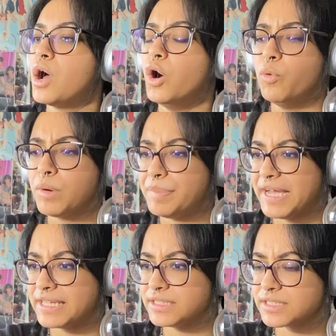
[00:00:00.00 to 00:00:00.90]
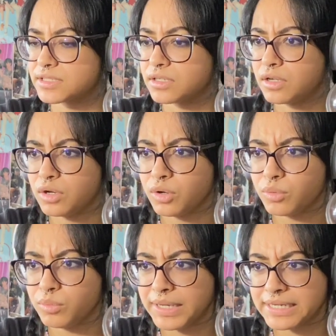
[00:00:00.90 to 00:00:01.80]
Oh, we're back in this.
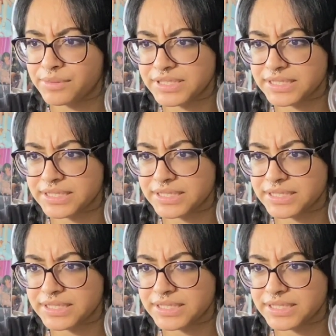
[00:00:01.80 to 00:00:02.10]
Wait, no,